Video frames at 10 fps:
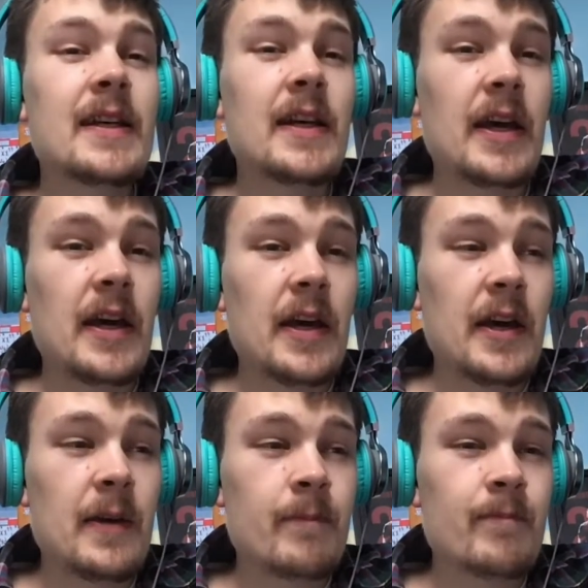
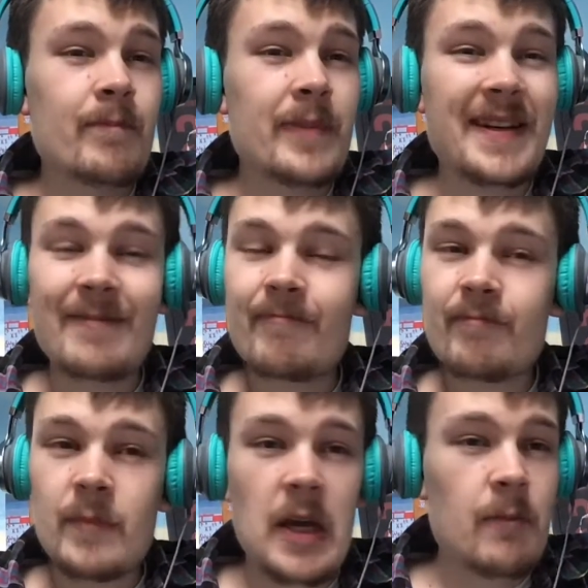But,
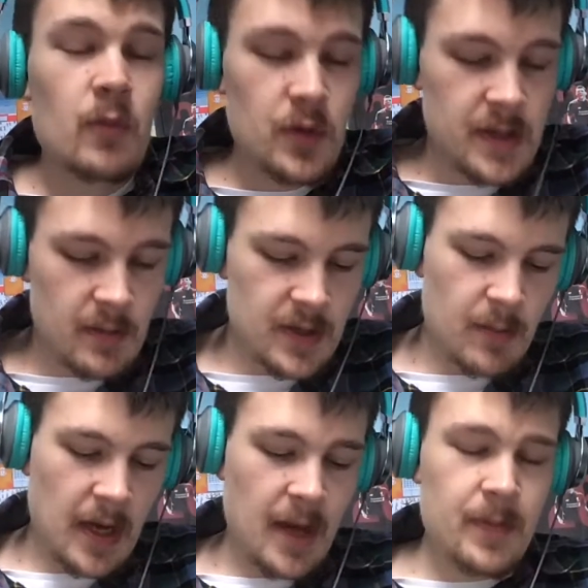yeah, we'll see
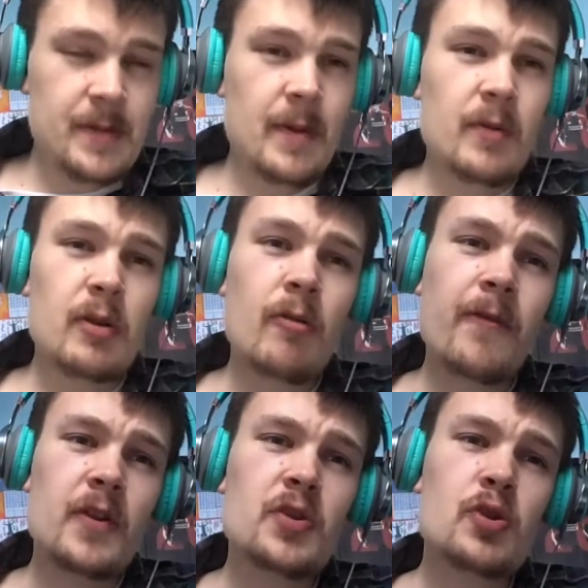what happens. But I'm going to go
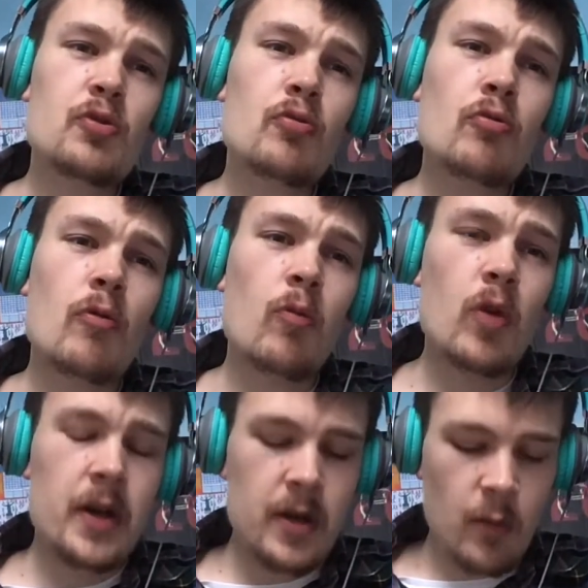for a
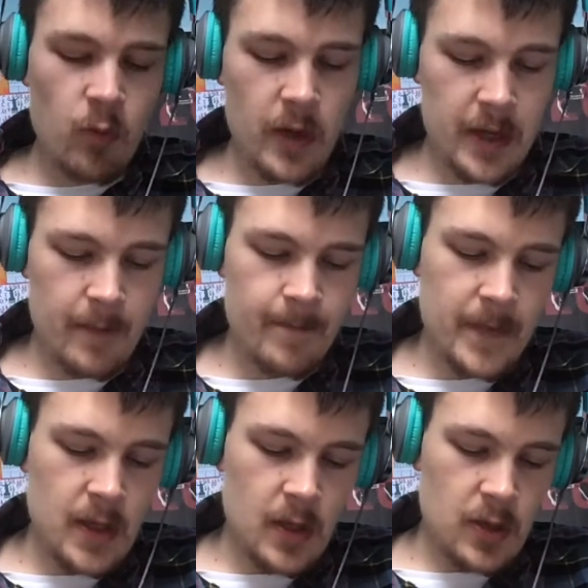2-1 win
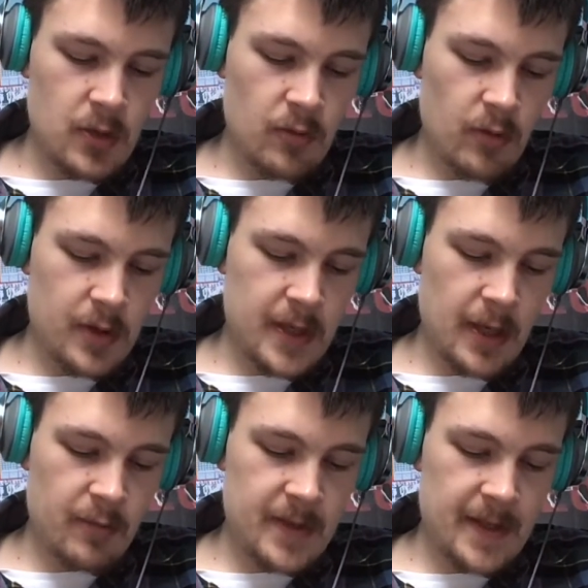to Ross
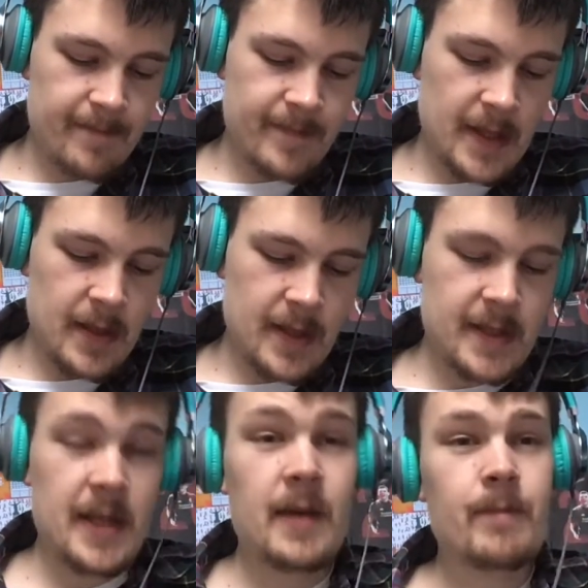County in this
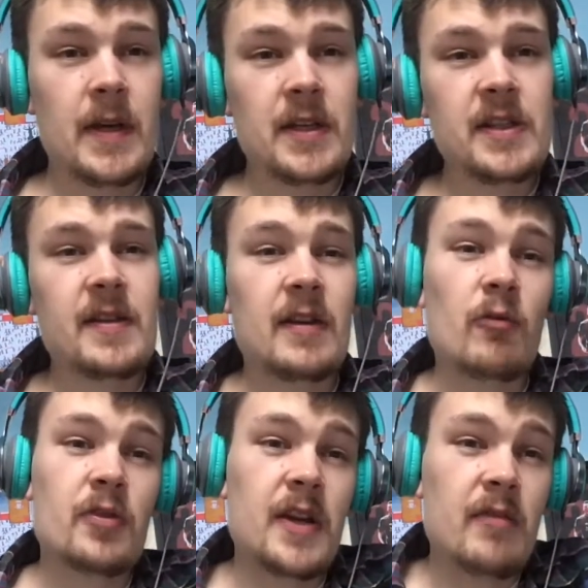game. I just think
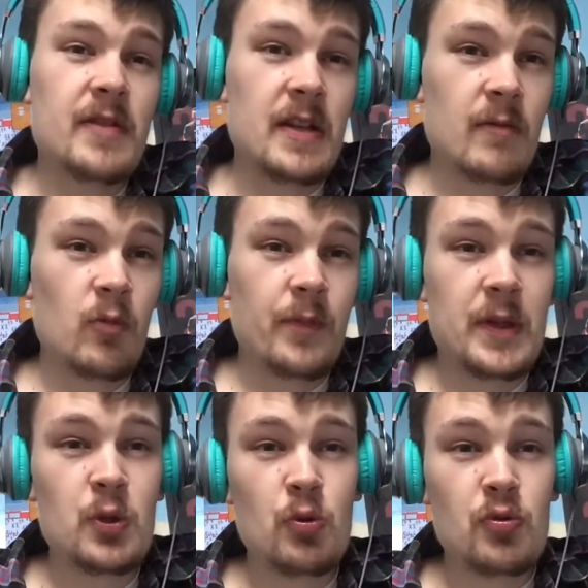Ross County will be
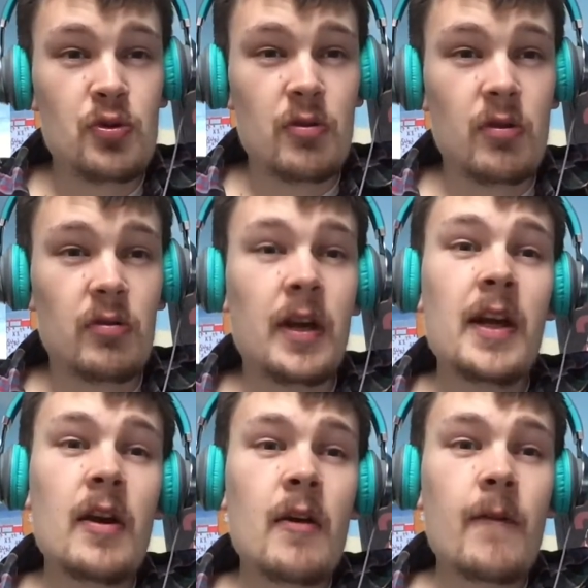too strong
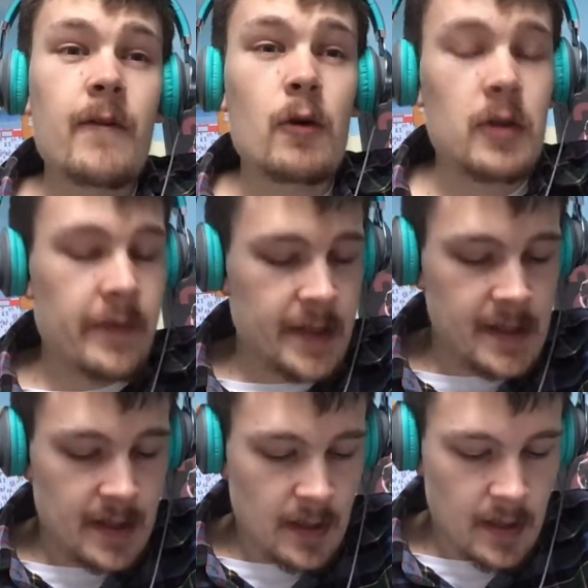for
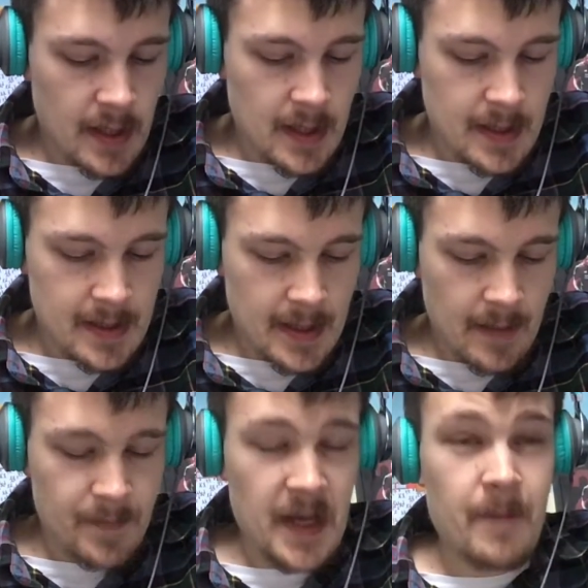Livingston, and
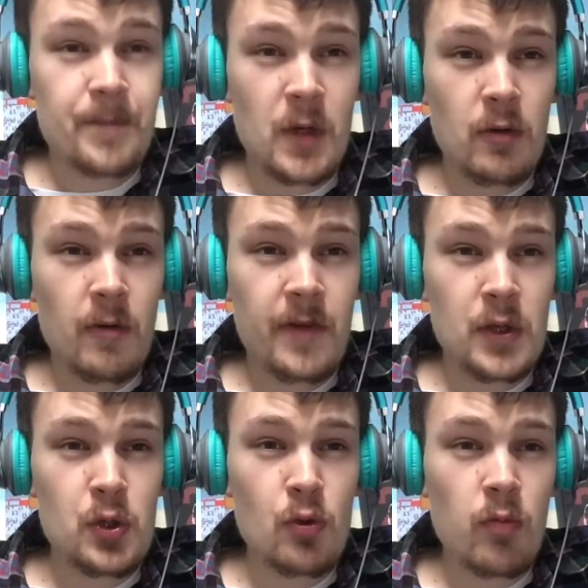yeah, I'm going to go for a
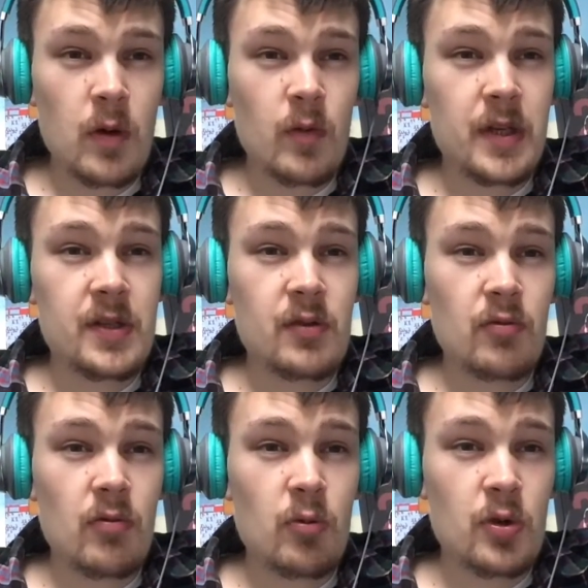2-1 win
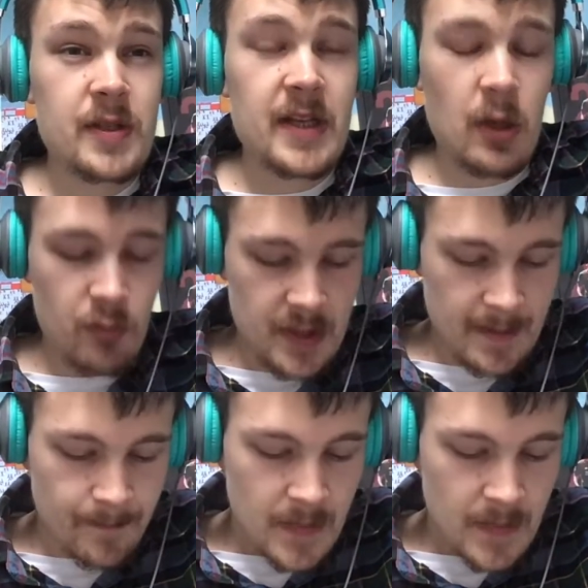to Ross County.